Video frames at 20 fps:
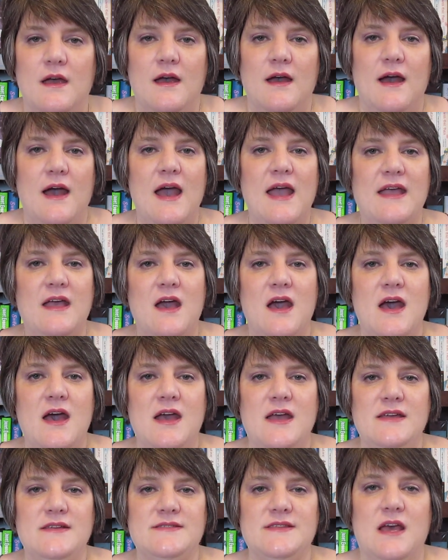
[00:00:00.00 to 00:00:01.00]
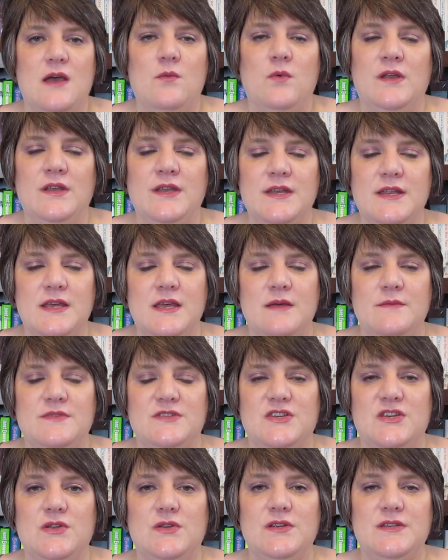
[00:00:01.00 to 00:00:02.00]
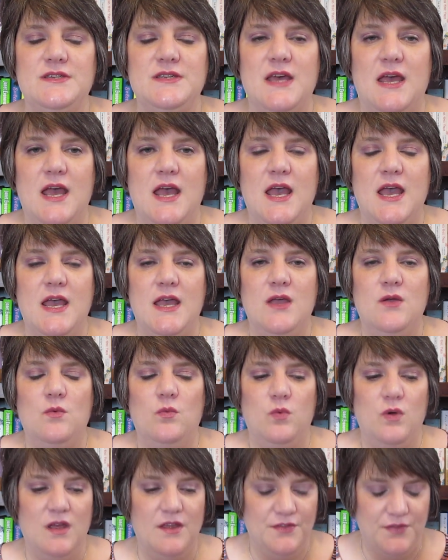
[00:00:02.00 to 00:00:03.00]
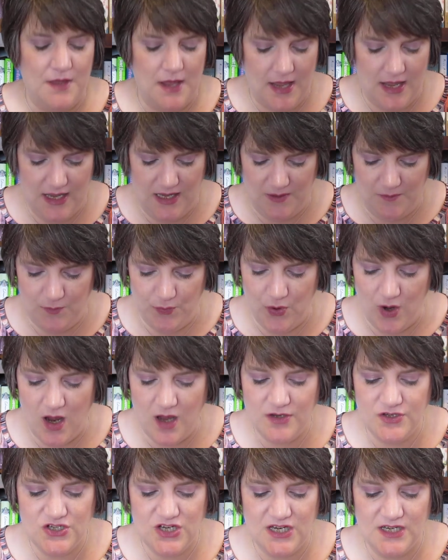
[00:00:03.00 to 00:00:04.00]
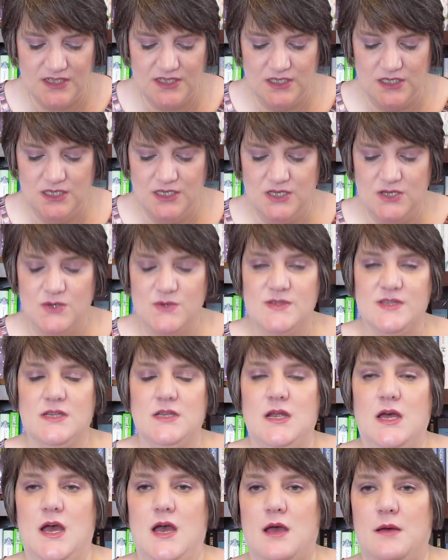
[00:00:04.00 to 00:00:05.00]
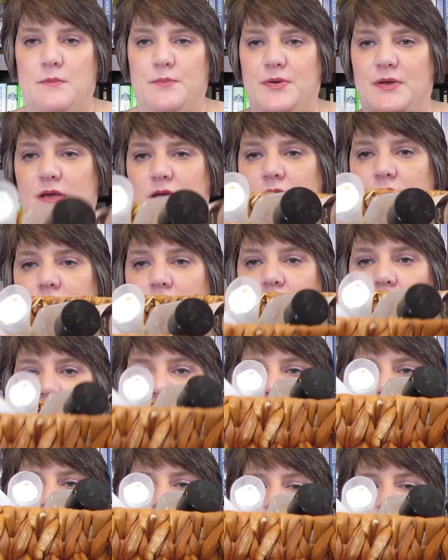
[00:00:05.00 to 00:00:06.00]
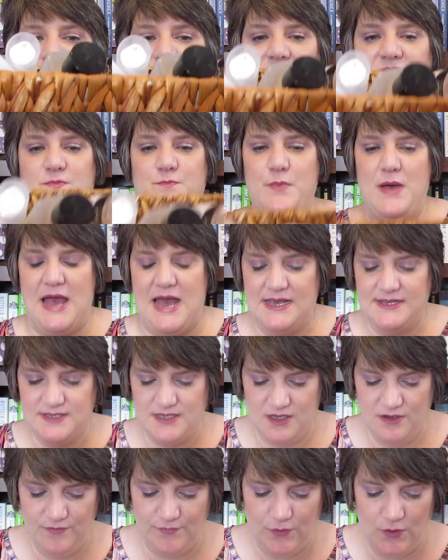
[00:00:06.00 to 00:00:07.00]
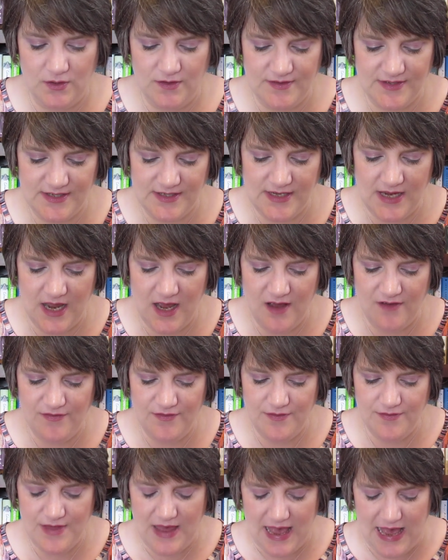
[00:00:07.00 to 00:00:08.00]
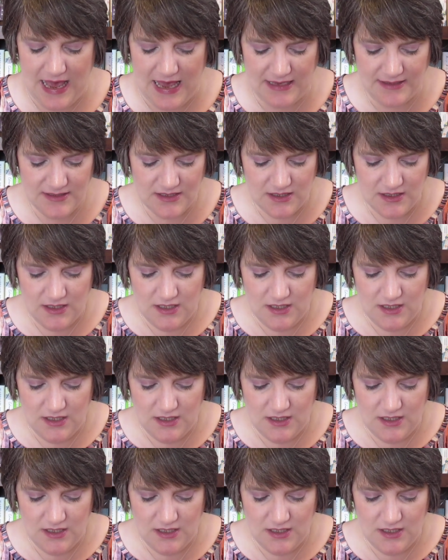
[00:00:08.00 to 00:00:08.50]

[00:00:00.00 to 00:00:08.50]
Hi guys, I wanted to come to you today with a project use it up. I have this basket full of stuff that